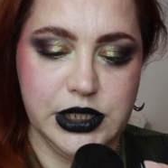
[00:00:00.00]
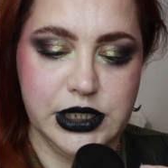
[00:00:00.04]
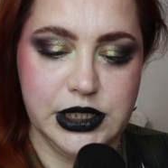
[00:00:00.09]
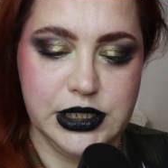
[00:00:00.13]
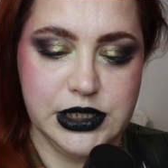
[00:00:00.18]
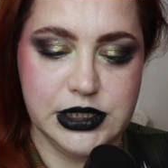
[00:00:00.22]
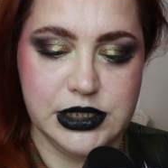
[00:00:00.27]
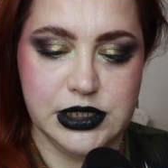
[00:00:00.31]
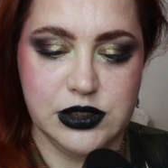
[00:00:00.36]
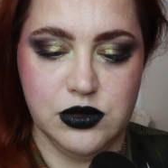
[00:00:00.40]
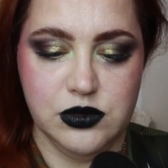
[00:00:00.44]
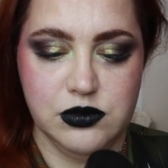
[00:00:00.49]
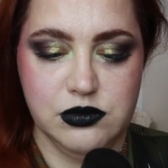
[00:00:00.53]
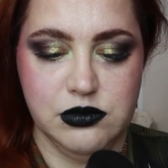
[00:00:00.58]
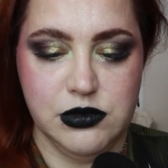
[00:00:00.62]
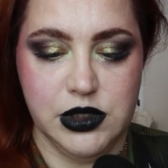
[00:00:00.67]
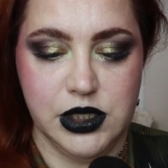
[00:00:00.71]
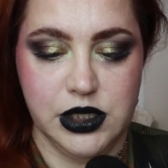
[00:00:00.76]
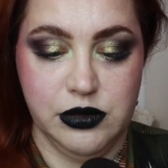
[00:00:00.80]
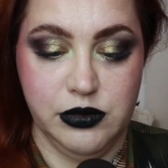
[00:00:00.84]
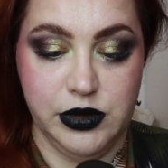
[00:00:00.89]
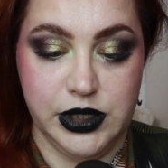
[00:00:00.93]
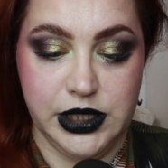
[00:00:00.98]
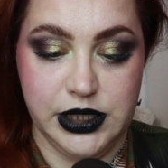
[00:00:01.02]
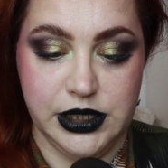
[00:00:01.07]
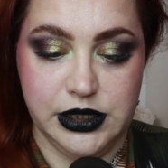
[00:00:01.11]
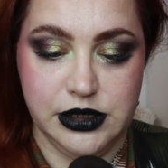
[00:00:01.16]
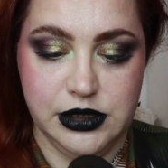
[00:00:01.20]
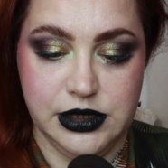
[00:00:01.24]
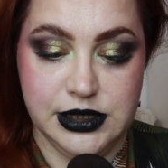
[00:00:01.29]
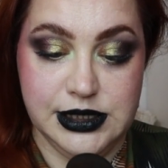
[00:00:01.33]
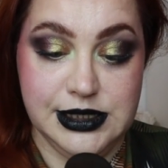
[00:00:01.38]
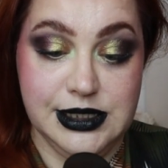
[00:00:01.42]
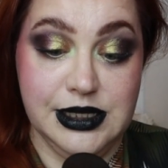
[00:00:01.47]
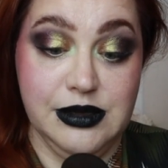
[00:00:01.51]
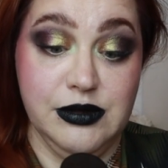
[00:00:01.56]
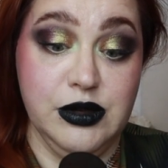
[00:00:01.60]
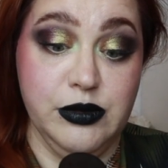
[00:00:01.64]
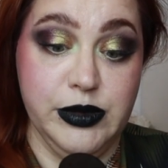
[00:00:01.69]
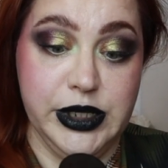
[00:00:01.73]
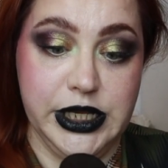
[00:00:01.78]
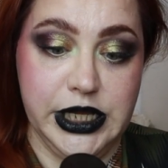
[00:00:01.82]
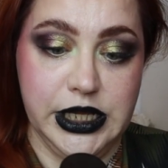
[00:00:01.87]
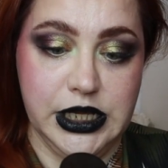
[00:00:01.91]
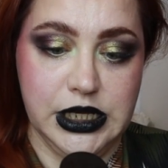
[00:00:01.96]
It is, well, it's
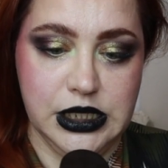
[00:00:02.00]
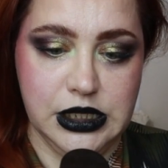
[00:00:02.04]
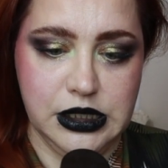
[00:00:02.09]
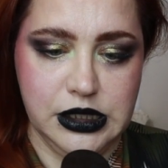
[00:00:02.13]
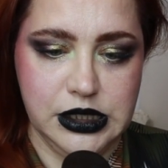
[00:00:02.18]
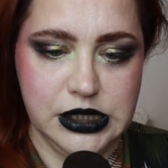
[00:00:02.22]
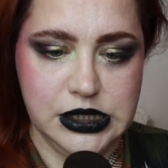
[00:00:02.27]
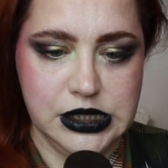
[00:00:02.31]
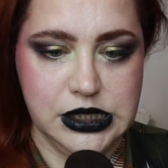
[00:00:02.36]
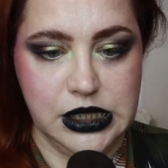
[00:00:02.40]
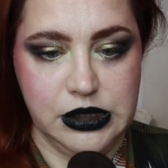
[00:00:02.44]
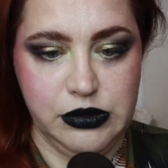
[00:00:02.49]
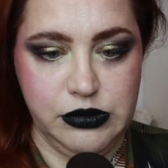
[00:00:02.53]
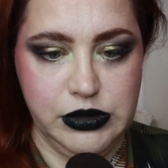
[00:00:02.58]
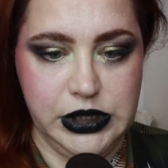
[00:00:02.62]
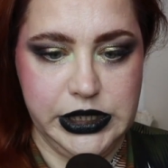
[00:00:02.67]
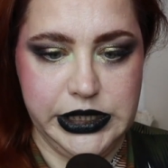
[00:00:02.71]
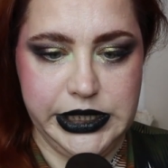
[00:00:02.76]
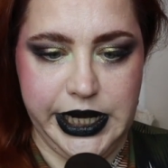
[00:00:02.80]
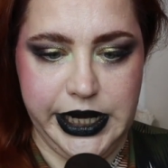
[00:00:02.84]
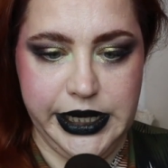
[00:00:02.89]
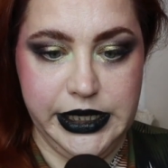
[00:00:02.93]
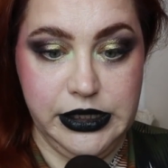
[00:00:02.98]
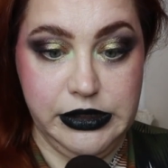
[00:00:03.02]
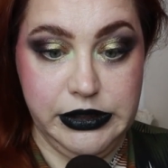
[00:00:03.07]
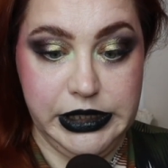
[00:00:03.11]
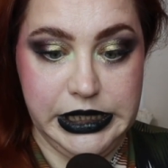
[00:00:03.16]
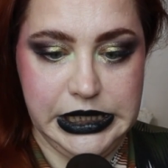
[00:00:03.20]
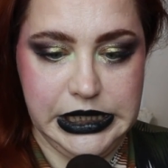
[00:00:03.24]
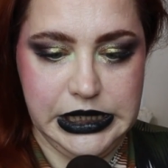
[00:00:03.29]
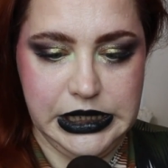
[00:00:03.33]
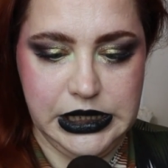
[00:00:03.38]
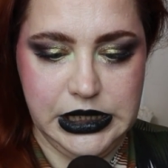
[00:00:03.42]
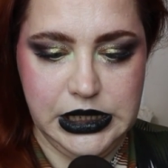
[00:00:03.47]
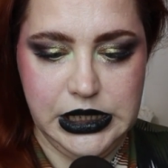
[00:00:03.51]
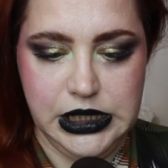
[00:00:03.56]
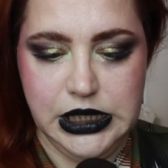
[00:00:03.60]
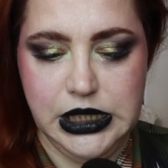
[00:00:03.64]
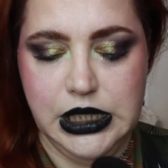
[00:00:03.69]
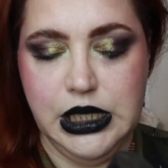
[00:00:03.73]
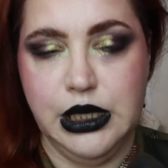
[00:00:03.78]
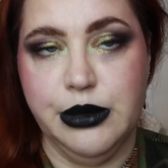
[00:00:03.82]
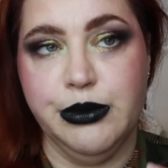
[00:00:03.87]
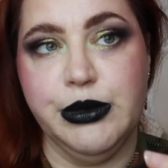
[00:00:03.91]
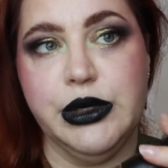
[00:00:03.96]
illuminating, it's not really hydrating,
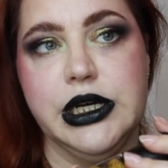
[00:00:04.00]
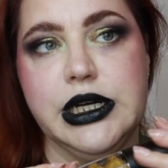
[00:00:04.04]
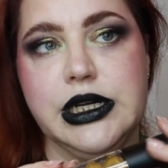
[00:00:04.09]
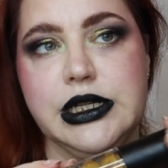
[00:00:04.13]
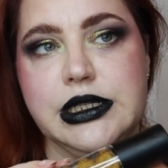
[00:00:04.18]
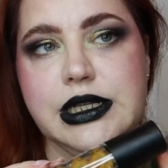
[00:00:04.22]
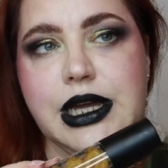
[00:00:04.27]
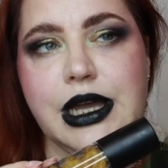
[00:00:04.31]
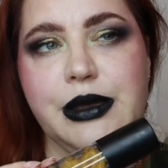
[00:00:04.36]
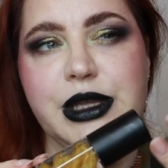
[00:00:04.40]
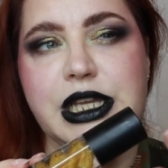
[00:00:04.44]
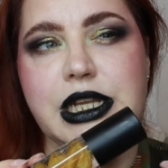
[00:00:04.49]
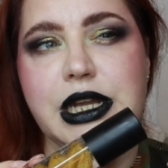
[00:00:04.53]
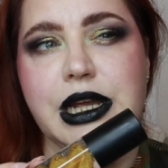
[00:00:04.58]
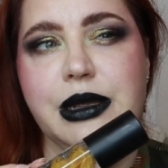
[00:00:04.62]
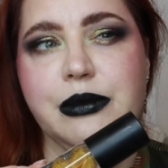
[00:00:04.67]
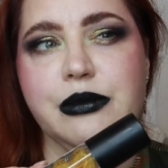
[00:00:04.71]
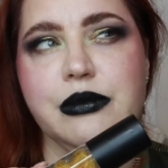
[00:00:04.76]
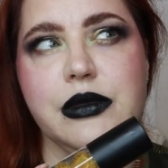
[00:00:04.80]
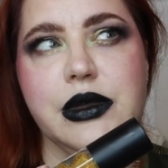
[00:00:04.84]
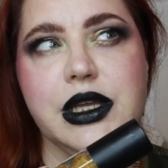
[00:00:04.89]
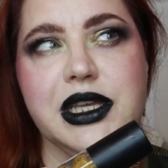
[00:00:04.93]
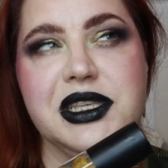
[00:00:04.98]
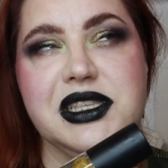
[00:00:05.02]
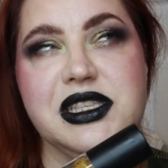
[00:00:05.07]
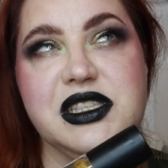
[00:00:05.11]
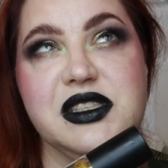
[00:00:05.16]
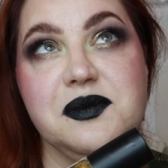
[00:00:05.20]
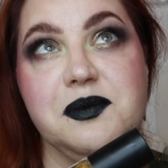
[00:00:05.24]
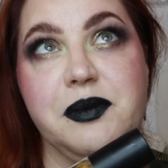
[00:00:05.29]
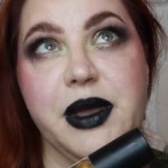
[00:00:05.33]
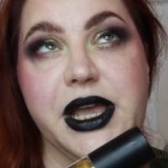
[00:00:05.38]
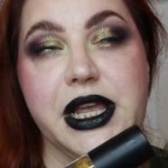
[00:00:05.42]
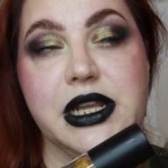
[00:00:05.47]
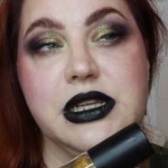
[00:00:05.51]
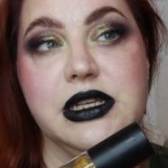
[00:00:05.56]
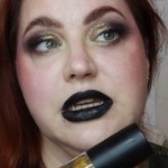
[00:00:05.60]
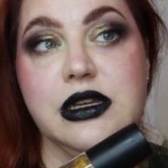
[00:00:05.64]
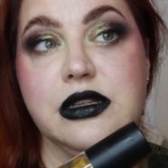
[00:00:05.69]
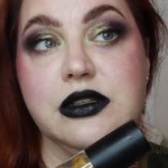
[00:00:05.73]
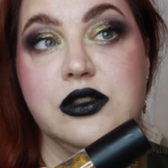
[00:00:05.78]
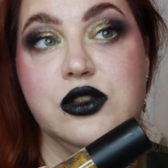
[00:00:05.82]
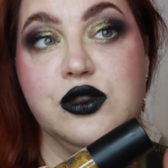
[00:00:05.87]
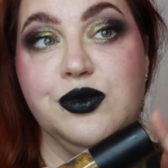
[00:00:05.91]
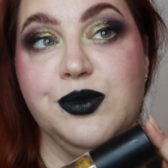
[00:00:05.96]
but I mean I'm expecting
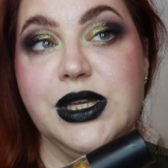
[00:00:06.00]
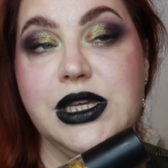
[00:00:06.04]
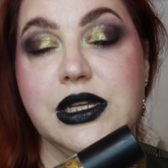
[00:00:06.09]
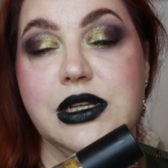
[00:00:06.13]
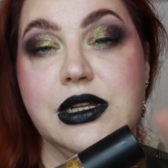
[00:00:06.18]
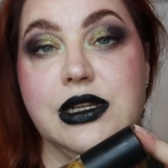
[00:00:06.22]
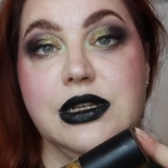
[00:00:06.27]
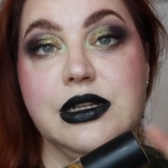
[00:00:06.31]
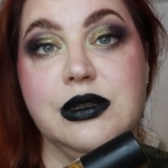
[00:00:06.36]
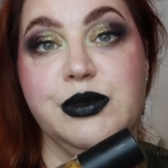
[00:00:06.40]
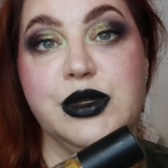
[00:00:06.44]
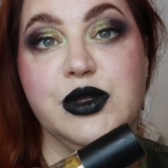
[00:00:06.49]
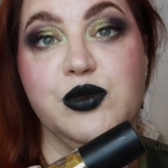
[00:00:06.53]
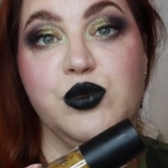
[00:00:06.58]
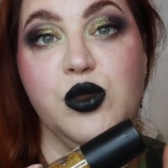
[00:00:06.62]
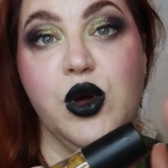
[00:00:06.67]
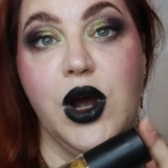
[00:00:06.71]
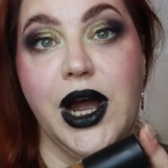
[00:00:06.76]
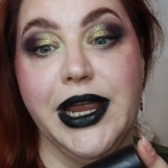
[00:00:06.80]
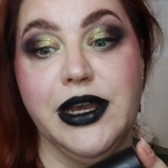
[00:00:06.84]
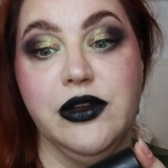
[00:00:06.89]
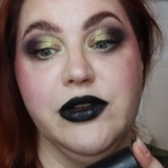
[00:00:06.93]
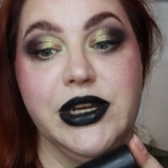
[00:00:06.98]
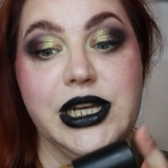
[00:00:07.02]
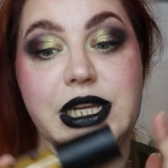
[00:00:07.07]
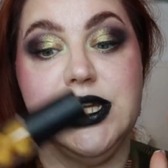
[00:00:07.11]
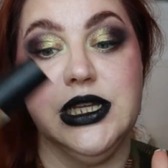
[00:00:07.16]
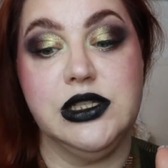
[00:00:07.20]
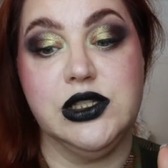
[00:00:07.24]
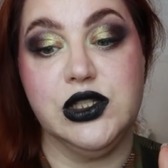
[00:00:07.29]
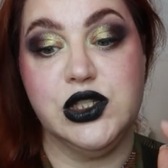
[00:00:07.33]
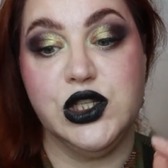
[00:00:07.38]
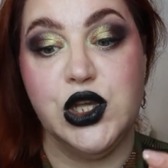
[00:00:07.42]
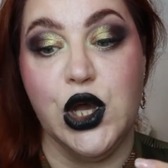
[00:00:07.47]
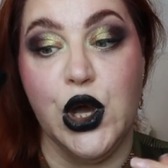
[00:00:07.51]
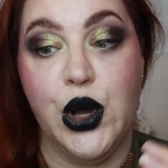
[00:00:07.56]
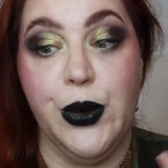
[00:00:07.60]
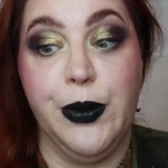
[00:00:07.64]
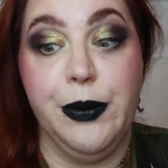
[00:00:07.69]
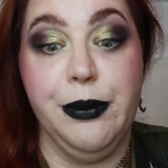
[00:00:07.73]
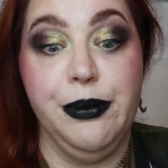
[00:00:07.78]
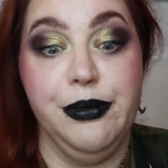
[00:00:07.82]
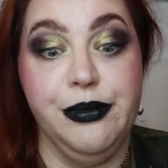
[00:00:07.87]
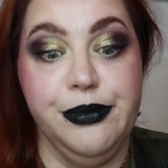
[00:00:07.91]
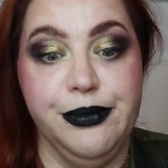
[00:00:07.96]
it to be a little bit more hydrating. So